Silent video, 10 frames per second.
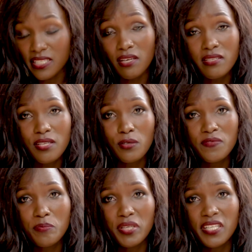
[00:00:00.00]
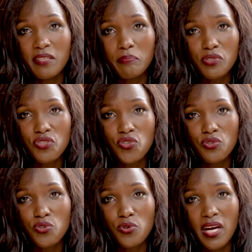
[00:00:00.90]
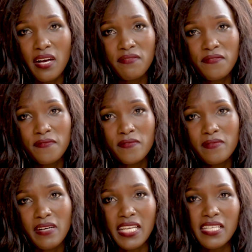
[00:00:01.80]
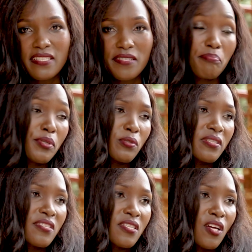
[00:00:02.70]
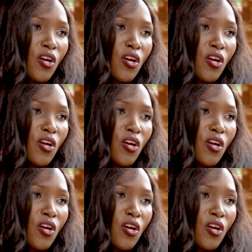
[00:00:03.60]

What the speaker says: at ourselves being in position to have at least built